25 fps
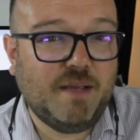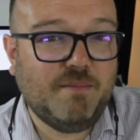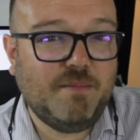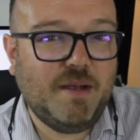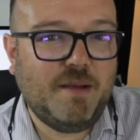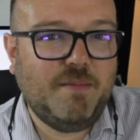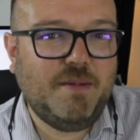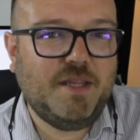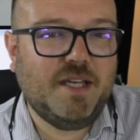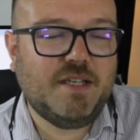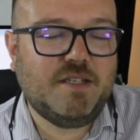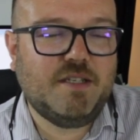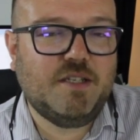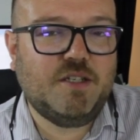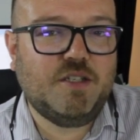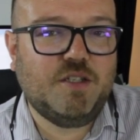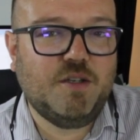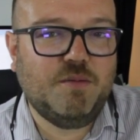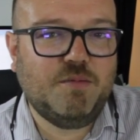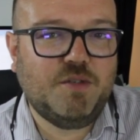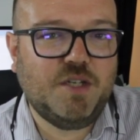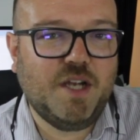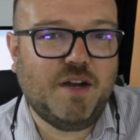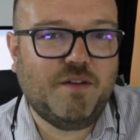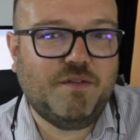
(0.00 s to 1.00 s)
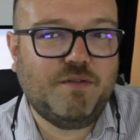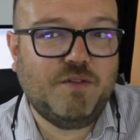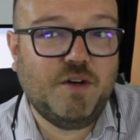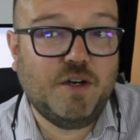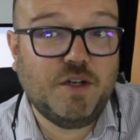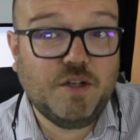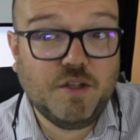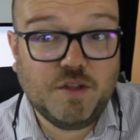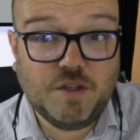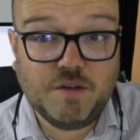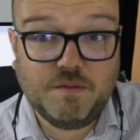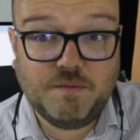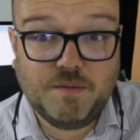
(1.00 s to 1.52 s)
And maybe that's a subject for
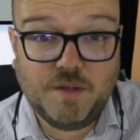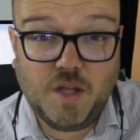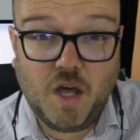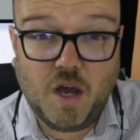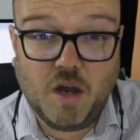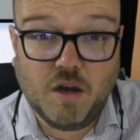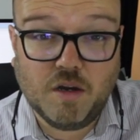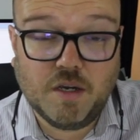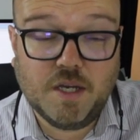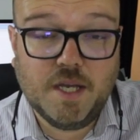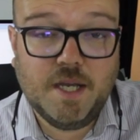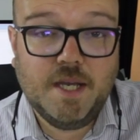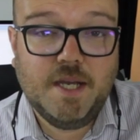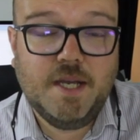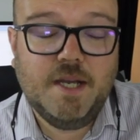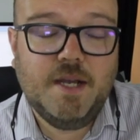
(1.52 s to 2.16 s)
another vlog,